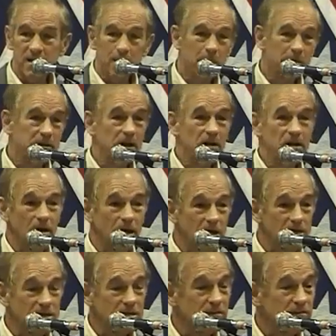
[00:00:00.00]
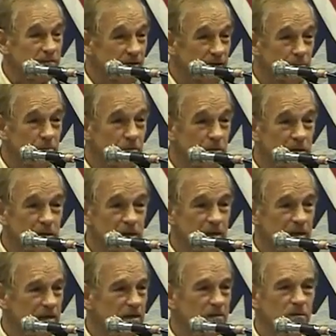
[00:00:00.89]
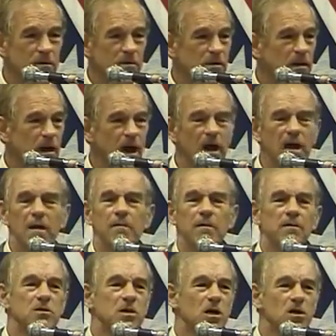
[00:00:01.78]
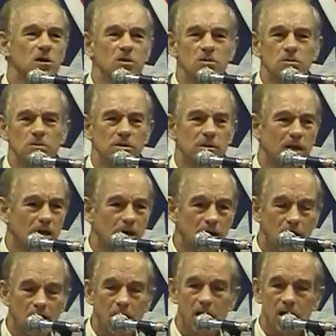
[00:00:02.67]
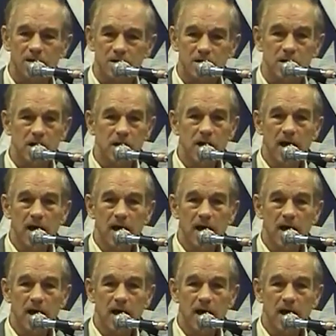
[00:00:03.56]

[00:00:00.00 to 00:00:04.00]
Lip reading: but the loss of liberty, the untold cost.